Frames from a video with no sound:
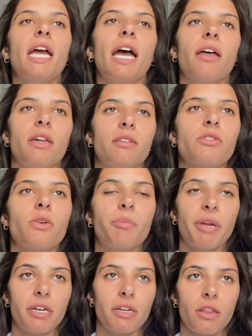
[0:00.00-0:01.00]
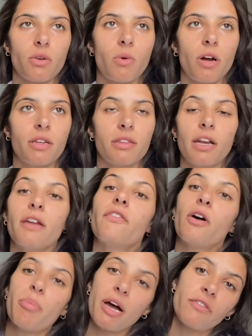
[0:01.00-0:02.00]
And then so I made another one, and then I
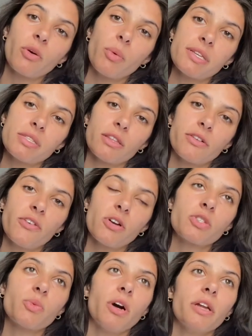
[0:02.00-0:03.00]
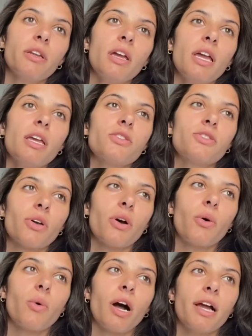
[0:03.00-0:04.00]
felt bad for wasting the first one,
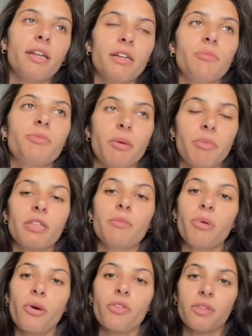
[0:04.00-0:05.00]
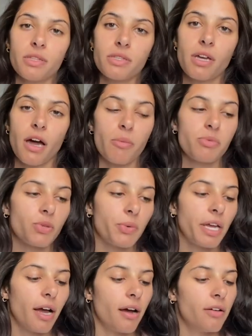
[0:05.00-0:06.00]
so I ended up dumping them both in this cup. So we
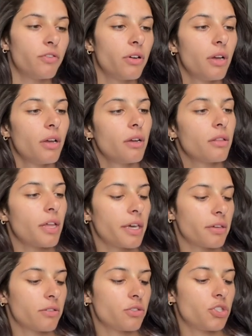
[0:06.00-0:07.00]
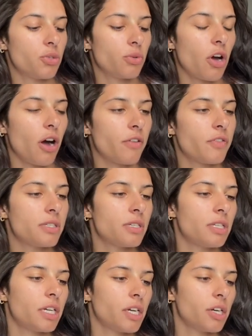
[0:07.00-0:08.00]
have like two coffees in
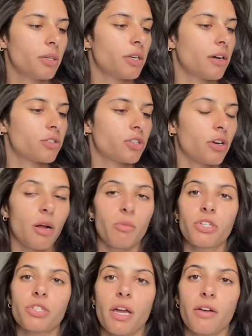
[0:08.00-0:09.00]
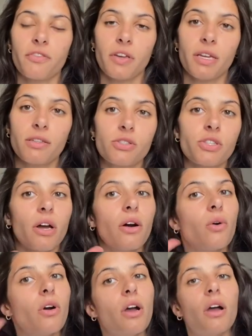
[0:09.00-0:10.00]
here, not sure how much caffeine,
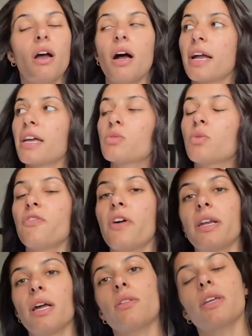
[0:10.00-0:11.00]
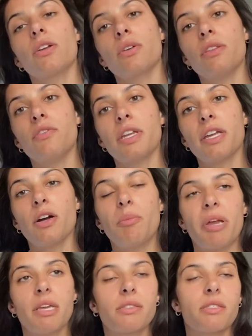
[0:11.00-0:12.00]
so I guess we'll find out later in the video
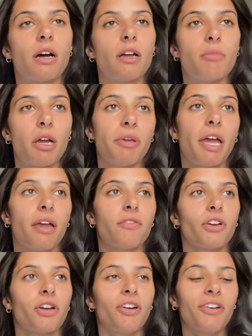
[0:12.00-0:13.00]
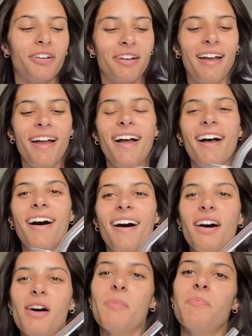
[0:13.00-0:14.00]
based on my behavior.
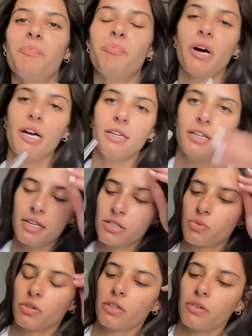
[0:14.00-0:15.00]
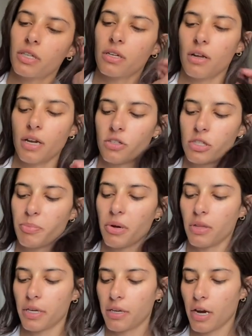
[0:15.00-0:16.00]
But it's really, really good. I just put
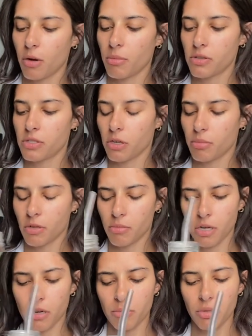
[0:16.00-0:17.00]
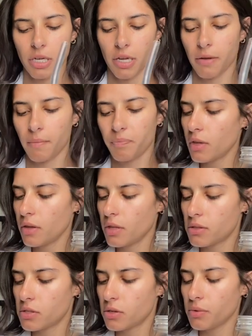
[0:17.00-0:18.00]
like caramel syrup. Oh my God, I'm bleeding.
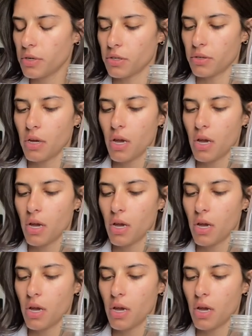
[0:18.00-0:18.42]
That's so rude.